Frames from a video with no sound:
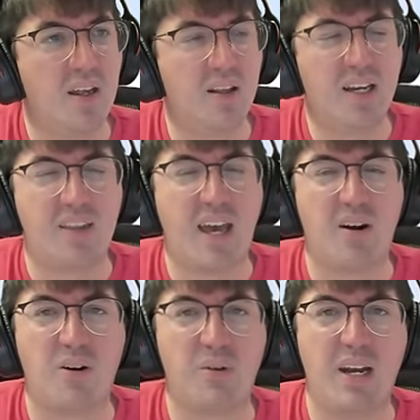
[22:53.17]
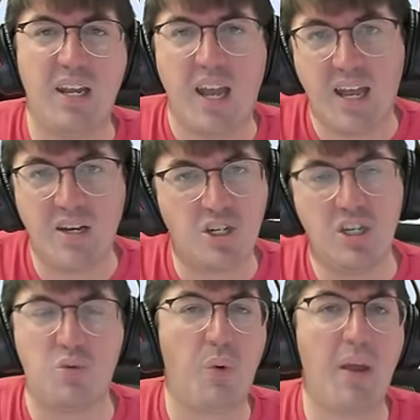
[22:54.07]
like that already, and
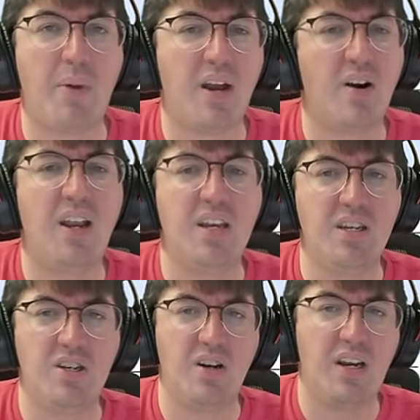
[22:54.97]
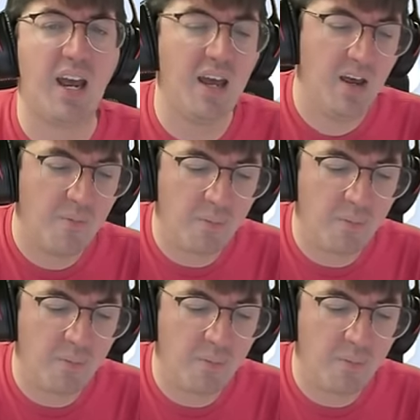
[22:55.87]
she's way better and easier to get.